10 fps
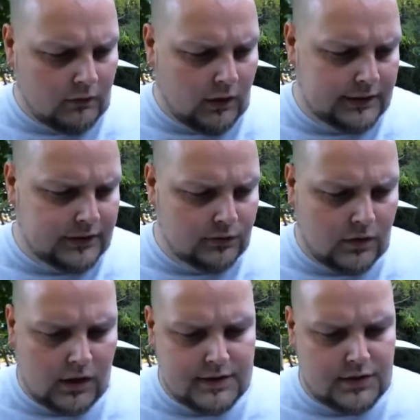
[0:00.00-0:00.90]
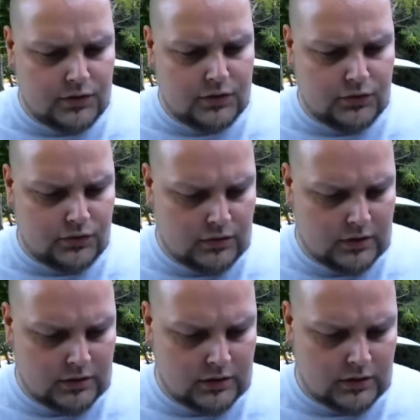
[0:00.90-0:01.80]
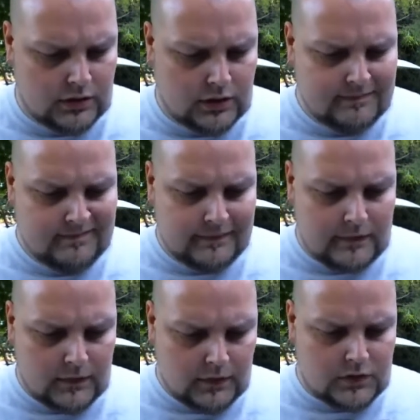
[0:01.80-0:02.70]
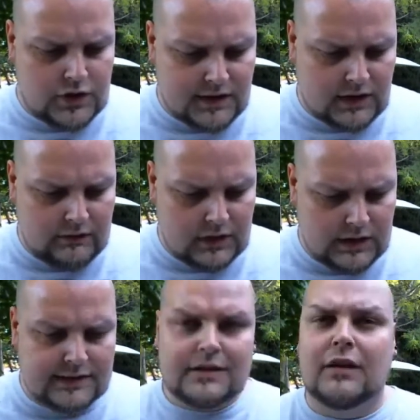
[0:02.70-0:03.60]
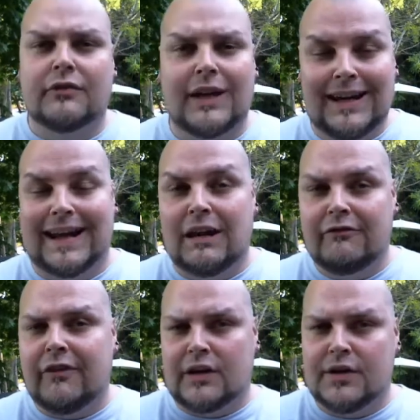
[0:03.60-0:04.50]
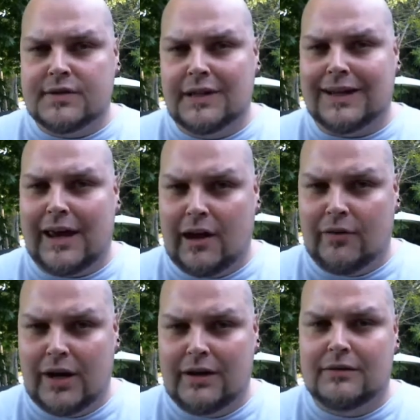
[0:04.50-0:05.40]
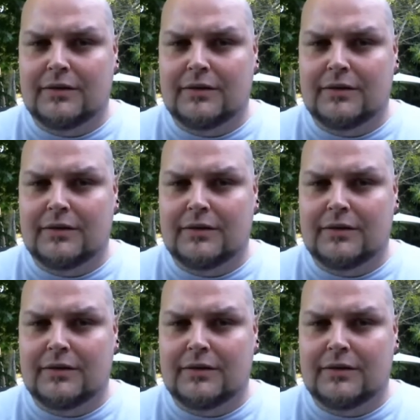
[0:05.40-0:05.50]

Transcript: I do want to just give a list of Canadian vendors that carry